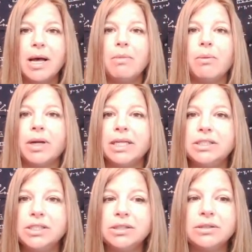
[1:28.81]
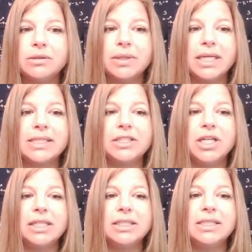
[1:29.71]
But what I do is I
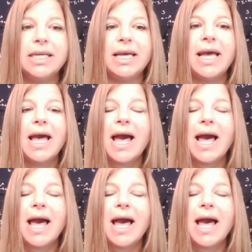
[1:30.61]
check to see